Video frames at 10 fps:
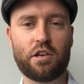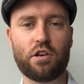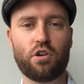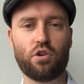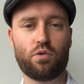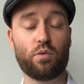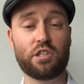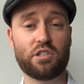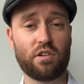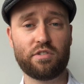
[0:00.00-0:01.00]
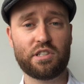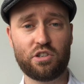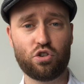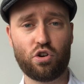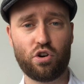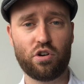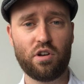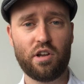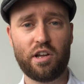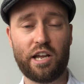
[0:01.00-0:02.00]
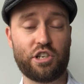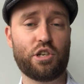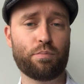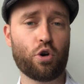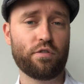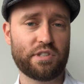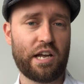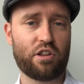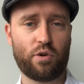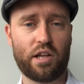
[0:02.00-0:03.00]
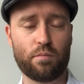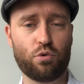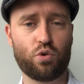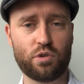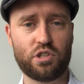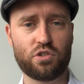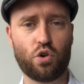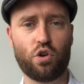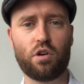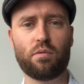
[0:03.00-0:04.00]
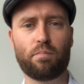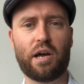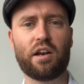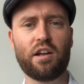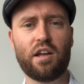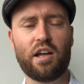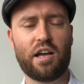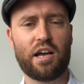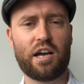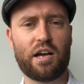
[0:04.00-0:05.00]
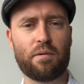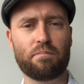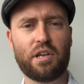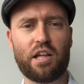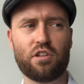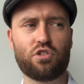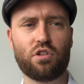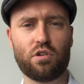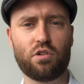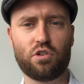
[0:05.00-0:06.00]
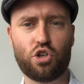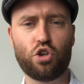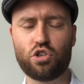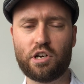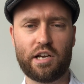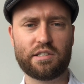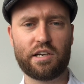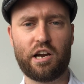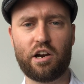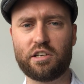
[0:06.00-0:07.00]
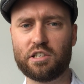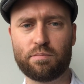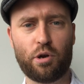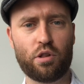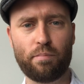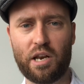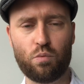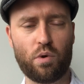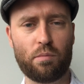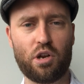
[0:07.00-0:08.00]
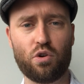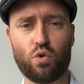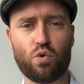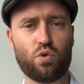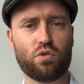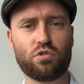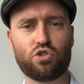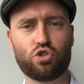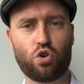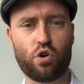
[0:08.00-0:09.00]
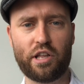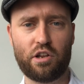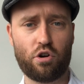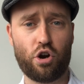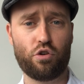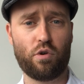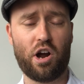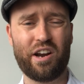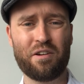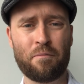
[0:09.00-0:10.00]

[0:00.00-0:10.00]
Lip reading: can do, which is obviously true. And she proves that throughout the book, which is good. But the huge cast of characters, both men and women, all strong in their own right.